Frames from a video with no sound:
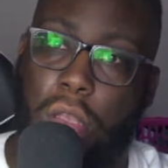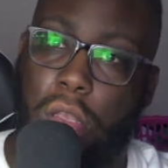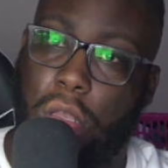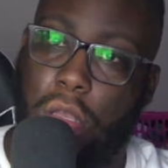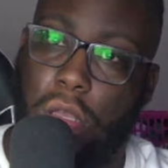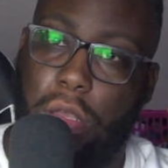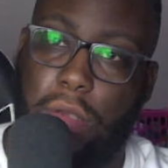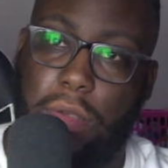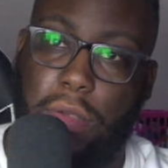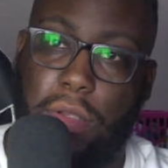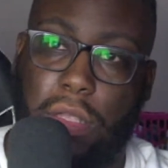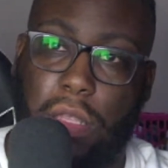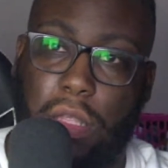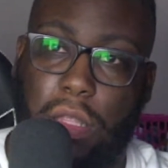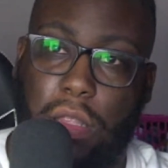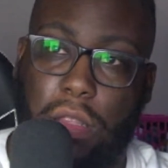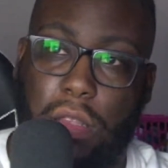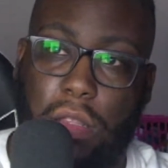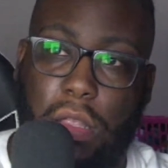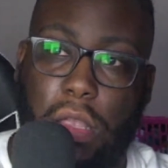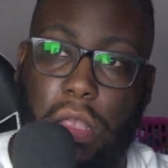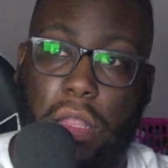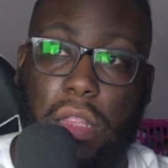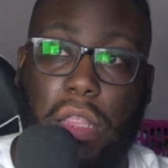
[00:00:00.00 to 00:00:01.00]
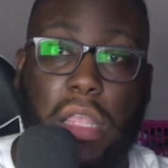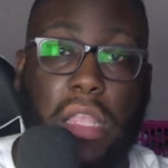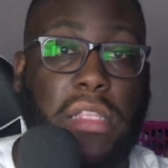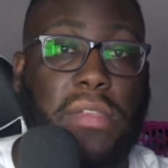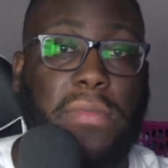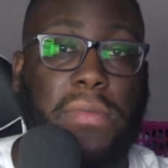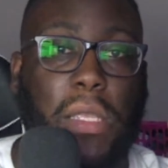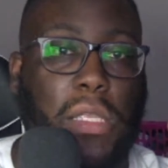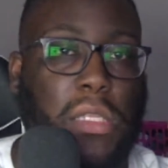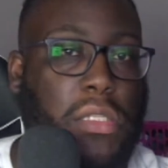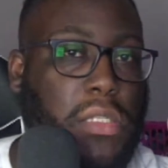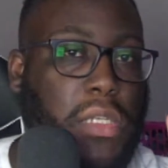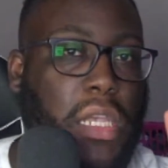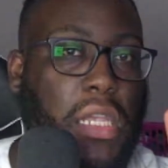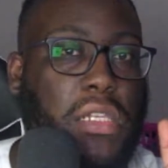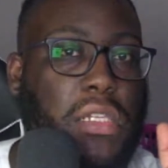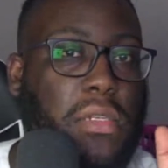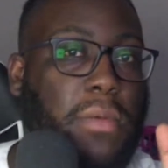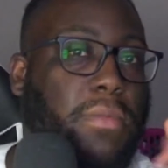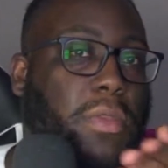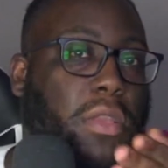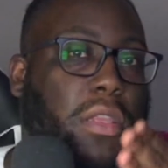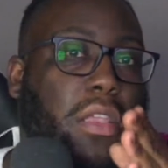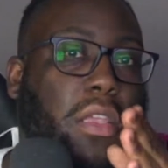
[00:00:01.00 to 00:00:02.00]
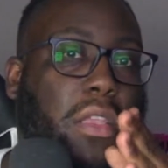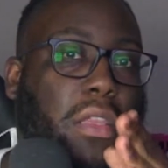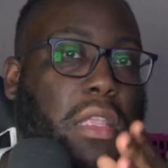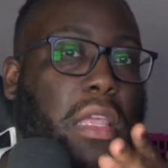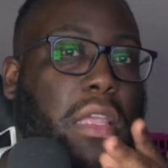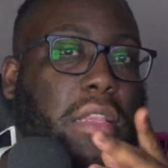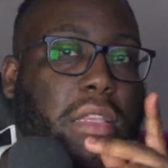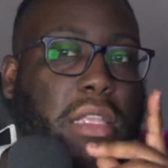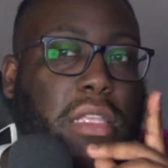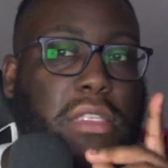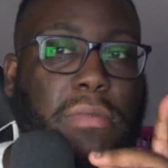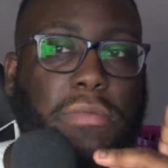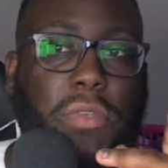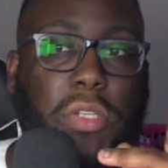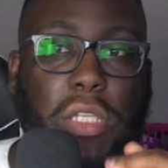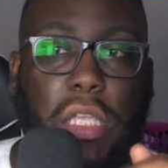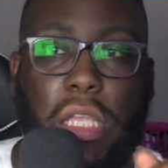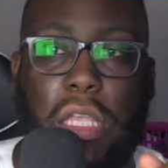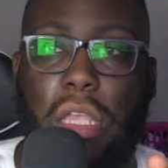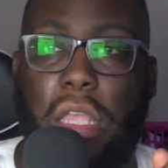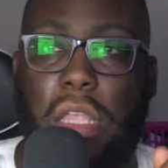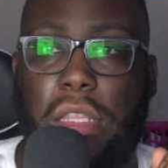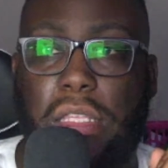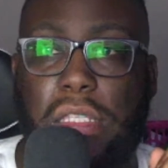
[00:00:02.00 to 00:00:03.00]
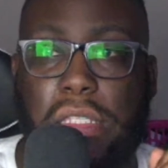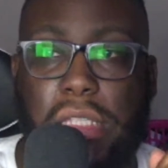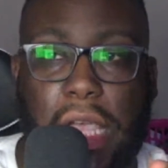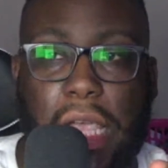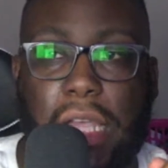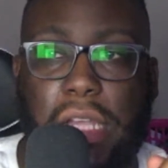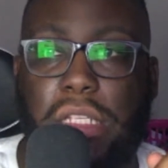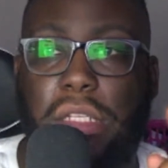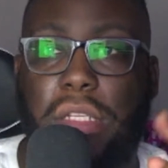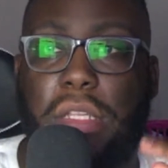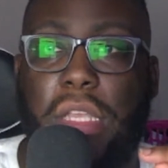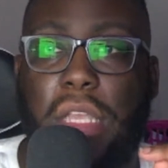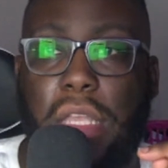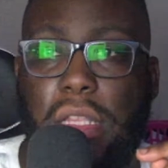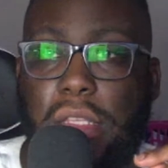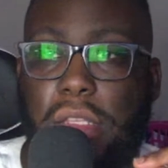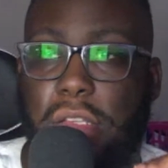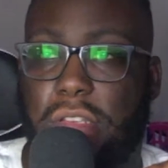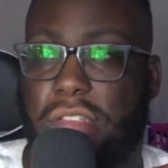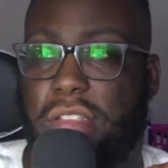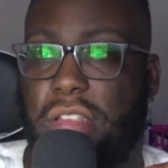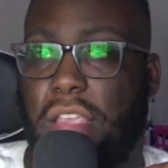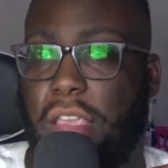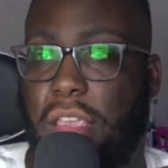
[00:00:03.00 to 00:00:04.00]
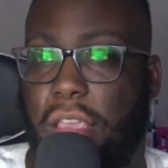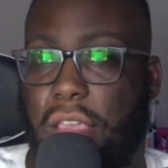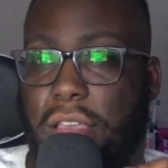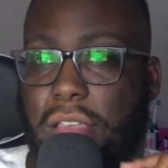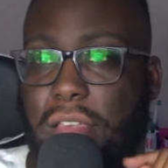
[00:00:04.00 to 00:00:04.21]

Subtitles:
It's actually that's really this is actually interesting.